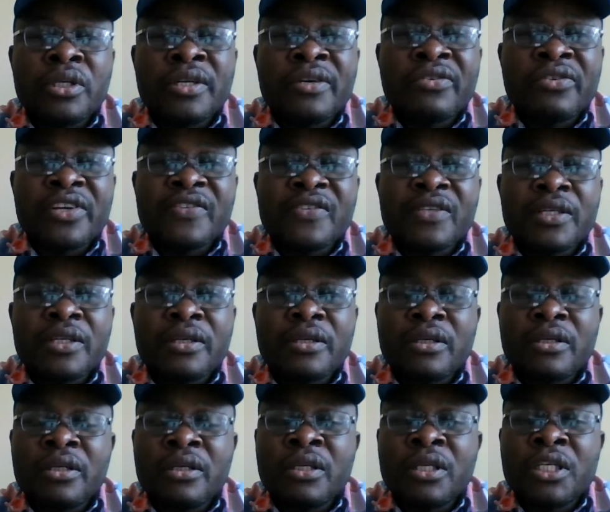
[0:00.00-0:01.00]
risk
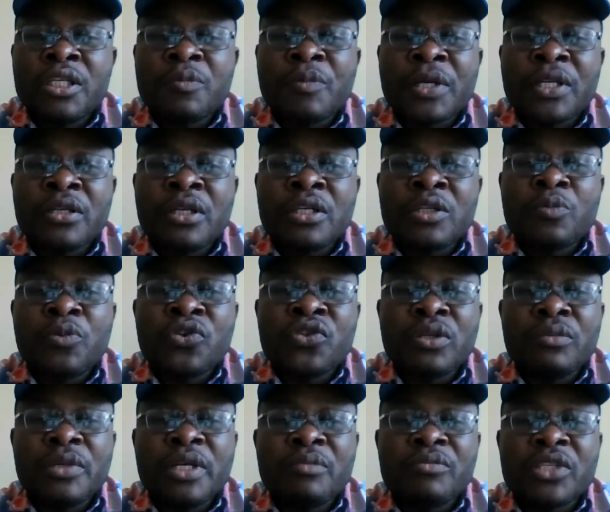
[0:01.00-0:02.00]
in this, but
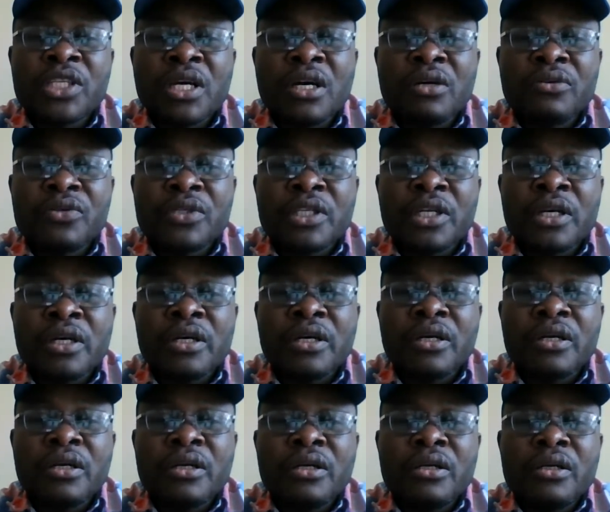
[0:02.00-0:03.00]
exposing themselves
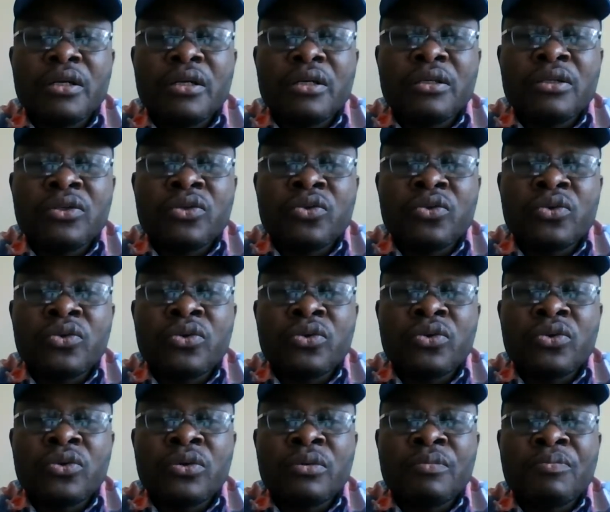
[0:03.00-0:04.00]

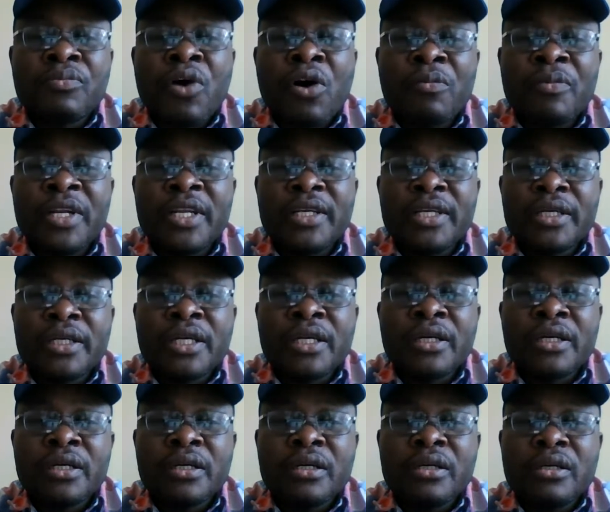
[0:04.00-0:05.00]
to public,
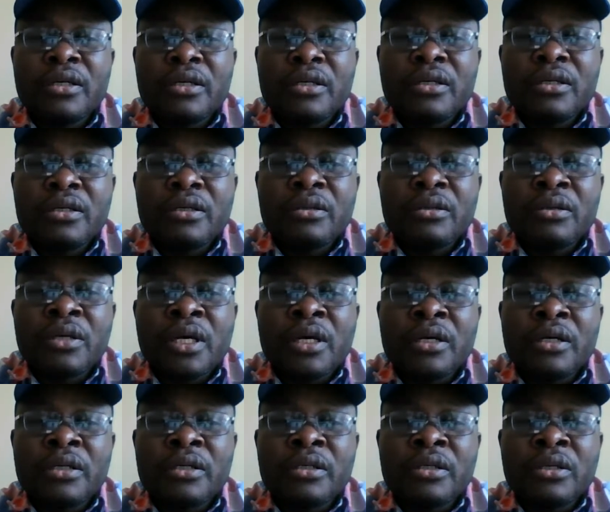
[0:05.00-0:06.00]

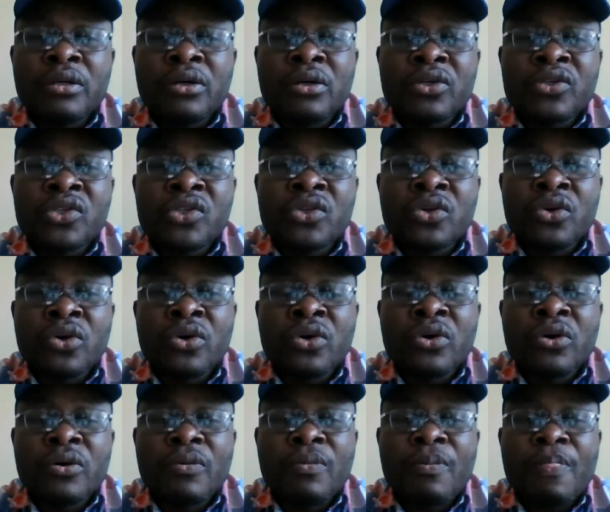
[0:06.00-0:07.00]
and
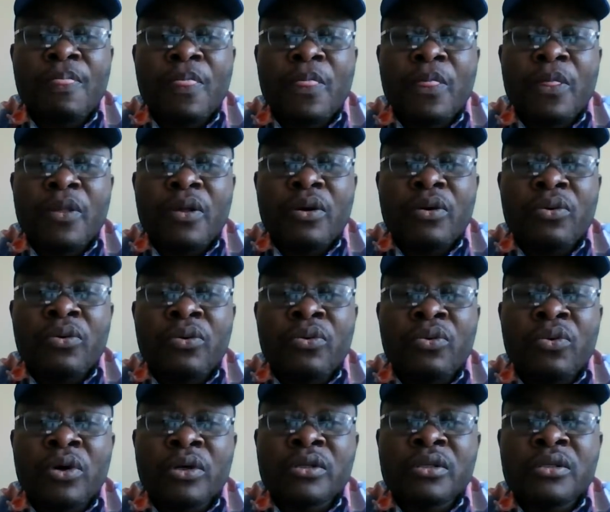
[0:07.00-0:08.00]
also
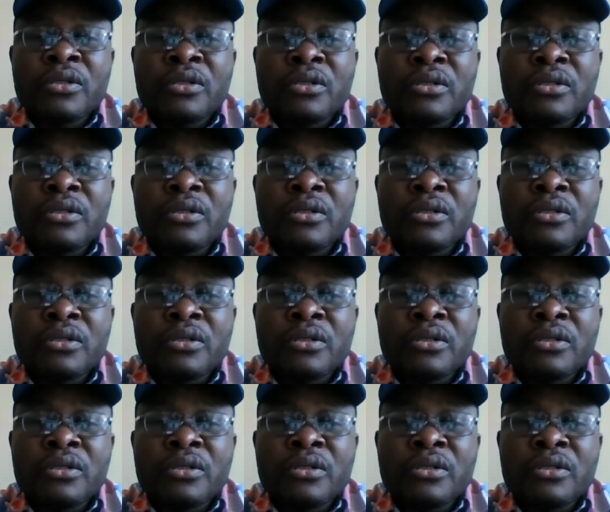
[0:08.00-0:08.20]
what